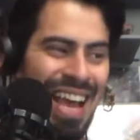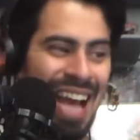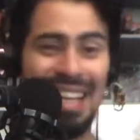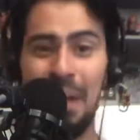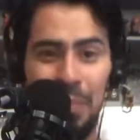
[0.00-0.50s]

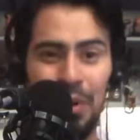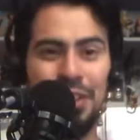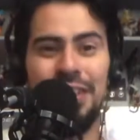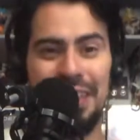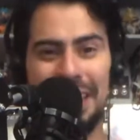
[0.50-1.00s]
at that point
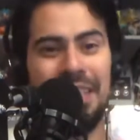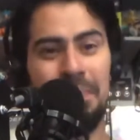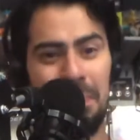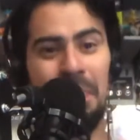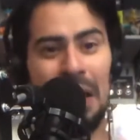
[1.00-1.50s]
you're just like,
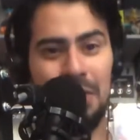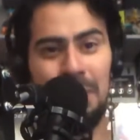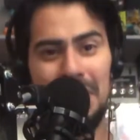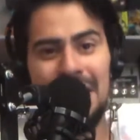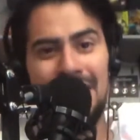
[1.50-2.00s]
Michael,
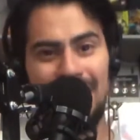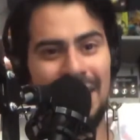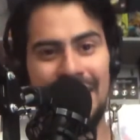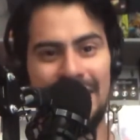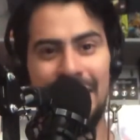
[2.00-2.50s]
please,
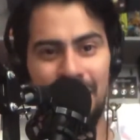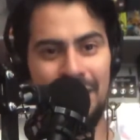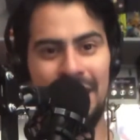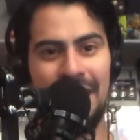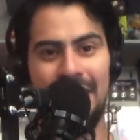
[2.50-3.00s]

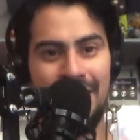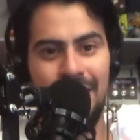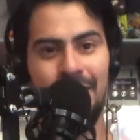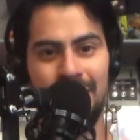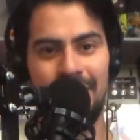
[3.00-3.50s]
kill
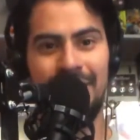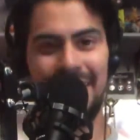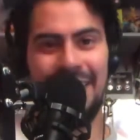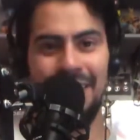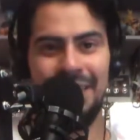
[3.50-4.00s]

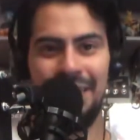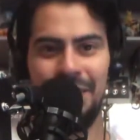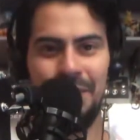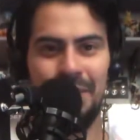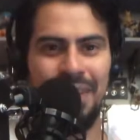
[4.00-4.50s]
kill this
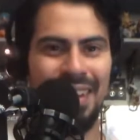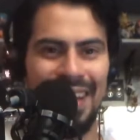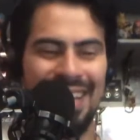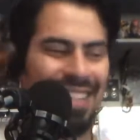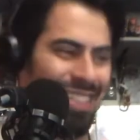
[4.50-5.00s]
dude,
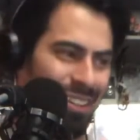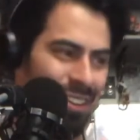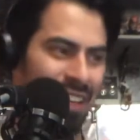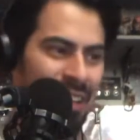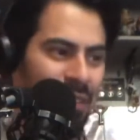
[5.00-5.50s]
like
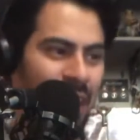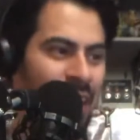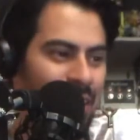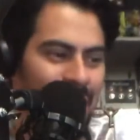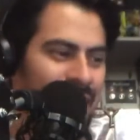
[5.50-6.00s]
like the
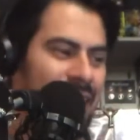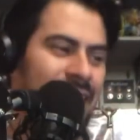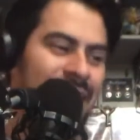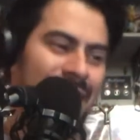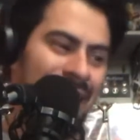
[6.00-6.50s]
father, like
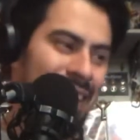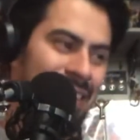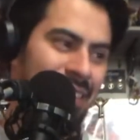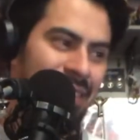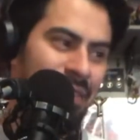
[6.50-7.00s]
because yeah,
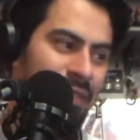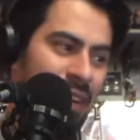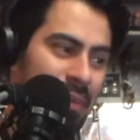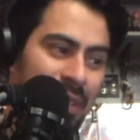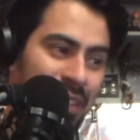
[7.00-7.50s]
this
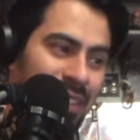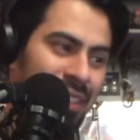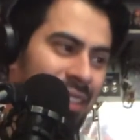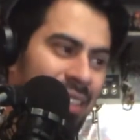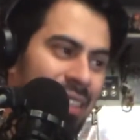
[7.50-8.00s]
family's just.